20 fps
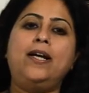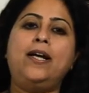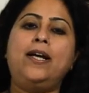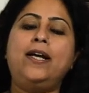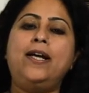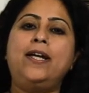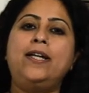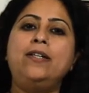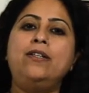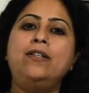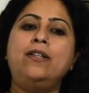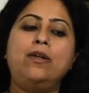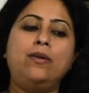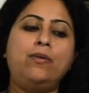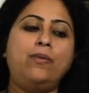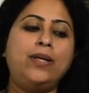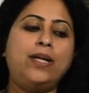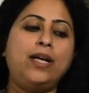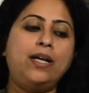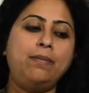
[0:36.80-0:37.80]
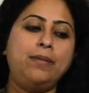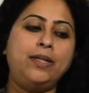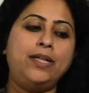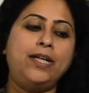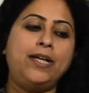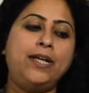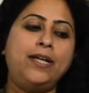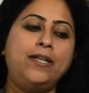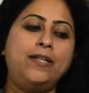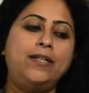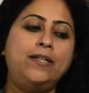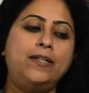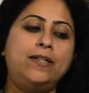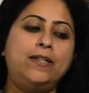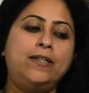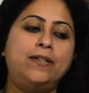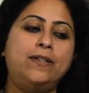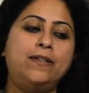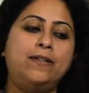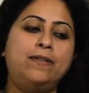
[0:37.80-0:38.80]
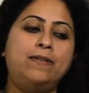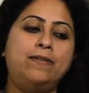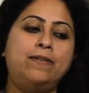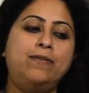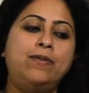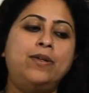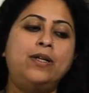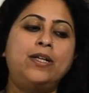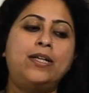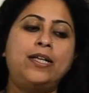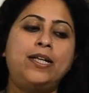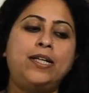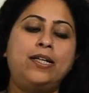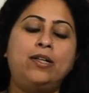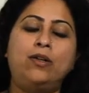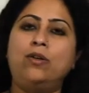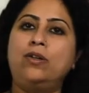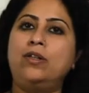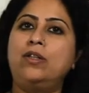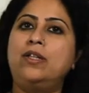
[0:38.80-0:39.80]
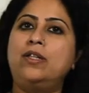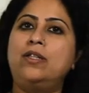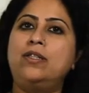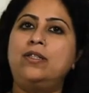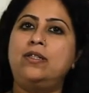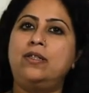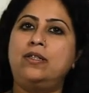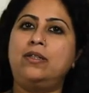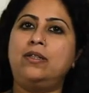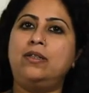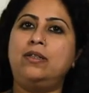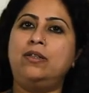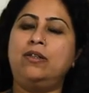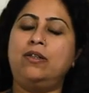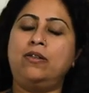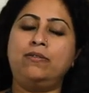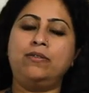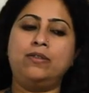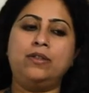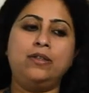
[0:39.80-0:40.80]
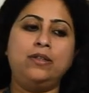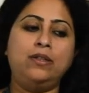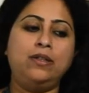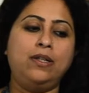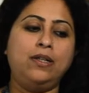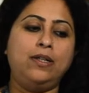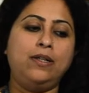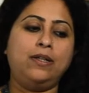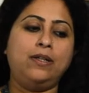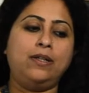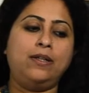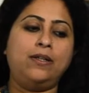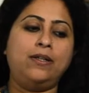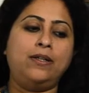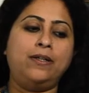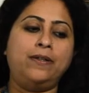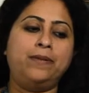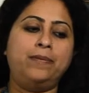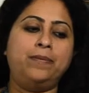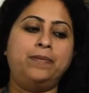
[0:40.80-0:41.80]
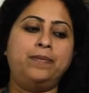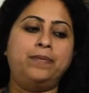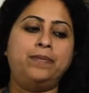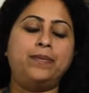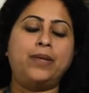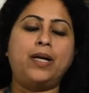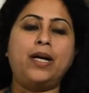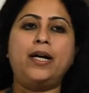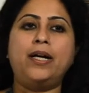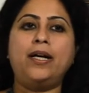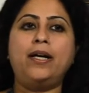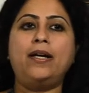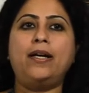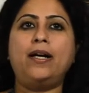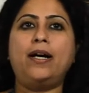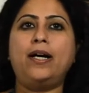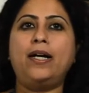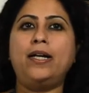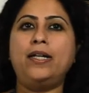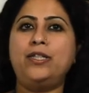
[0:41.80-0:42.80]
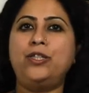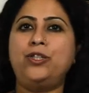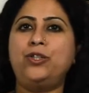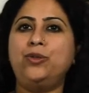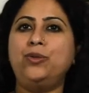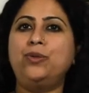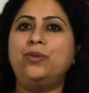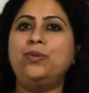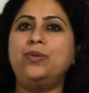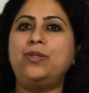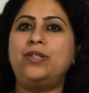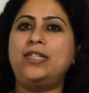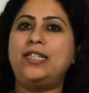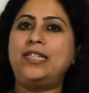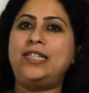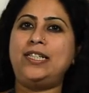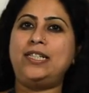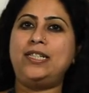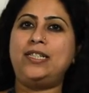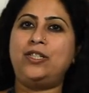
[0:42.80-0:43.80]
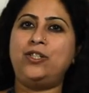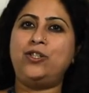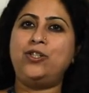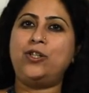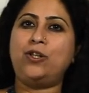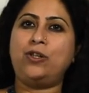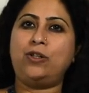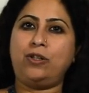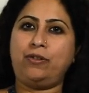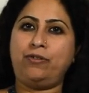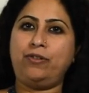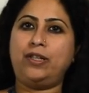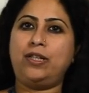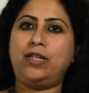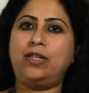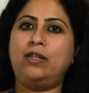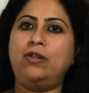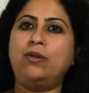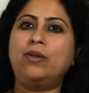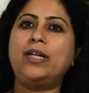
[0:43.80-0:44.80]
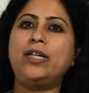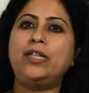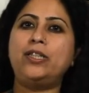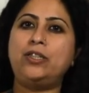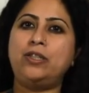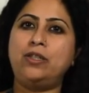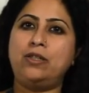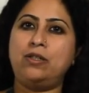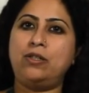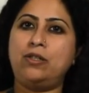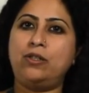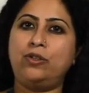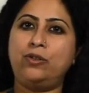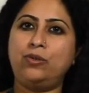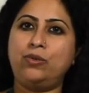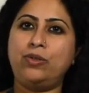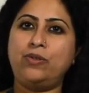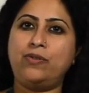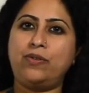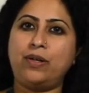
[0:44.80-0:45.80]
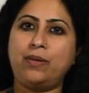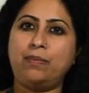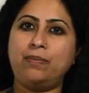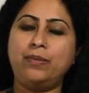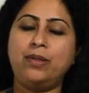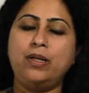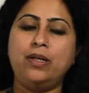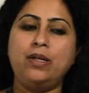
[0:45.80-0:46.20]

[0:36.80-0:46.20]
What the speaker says: And when I began working on this novel, I had two cities, geographical locations to choose from.